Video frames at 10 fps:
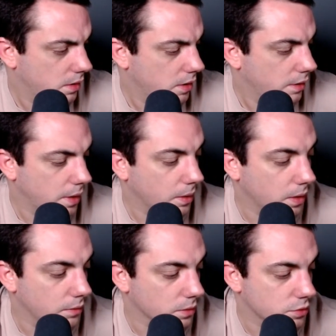No, I got
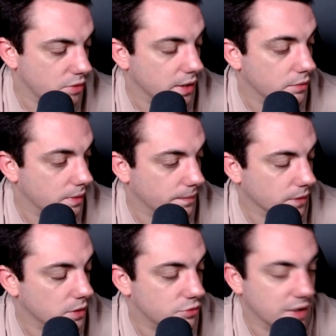it wrong. Dre,
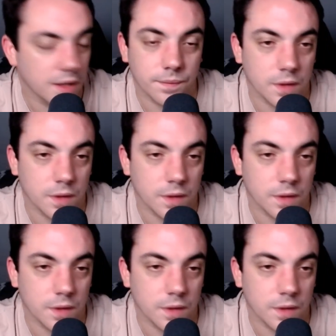Dre,